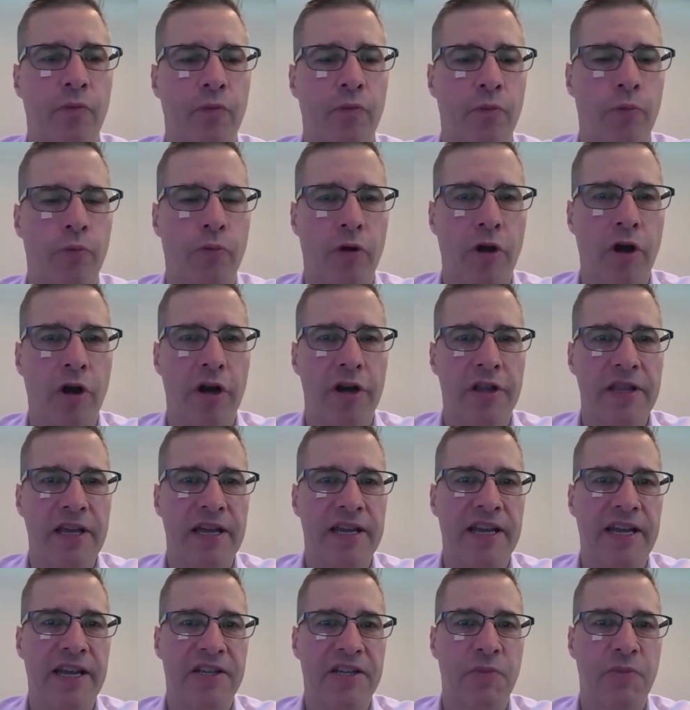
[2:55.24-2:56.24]
regarding that
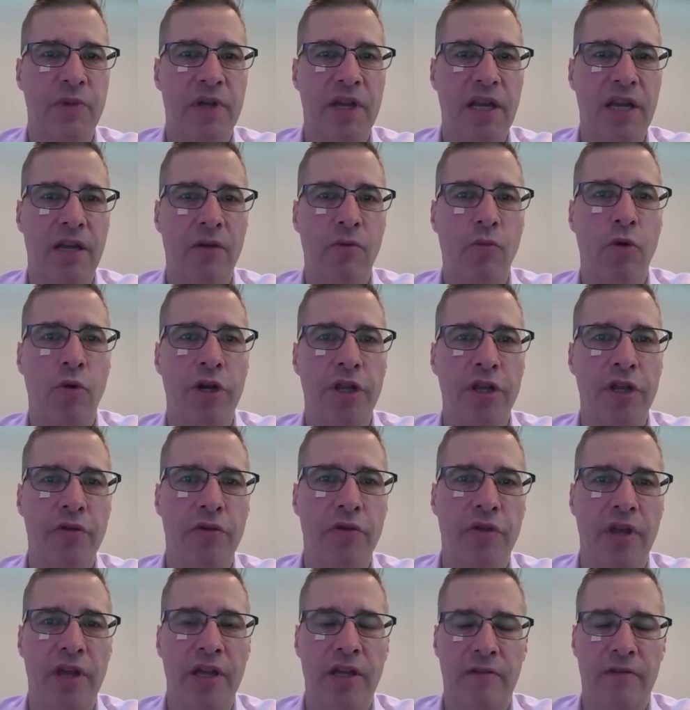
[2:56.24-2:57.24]
next meeting, what do you
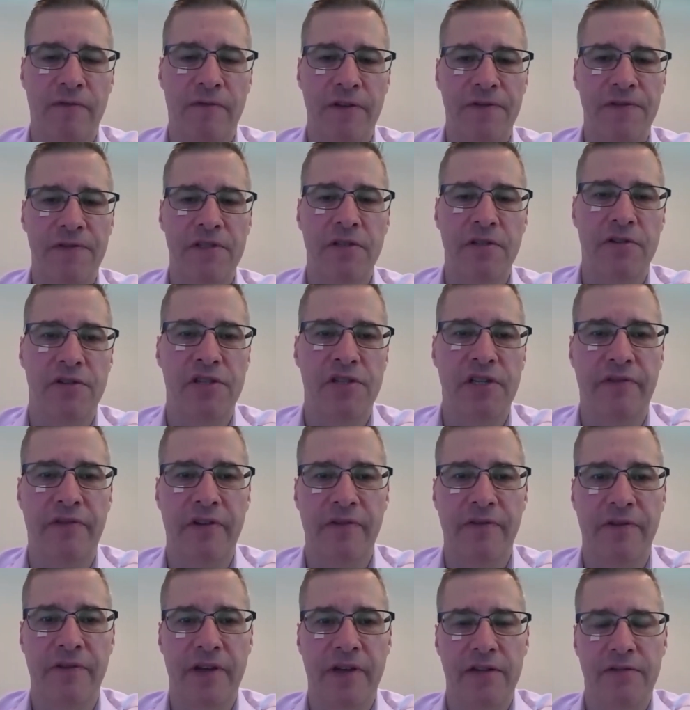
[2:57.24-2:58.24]
think, 50 or
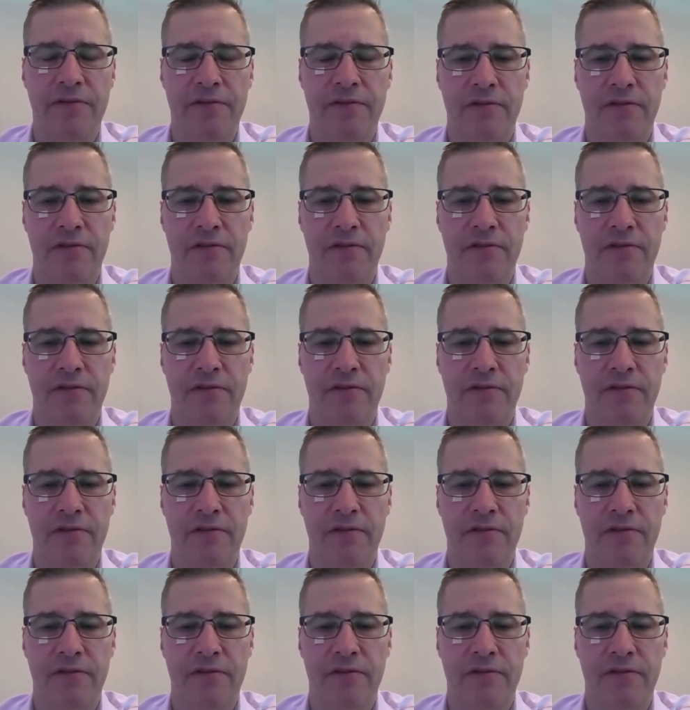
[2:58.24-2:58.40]
75?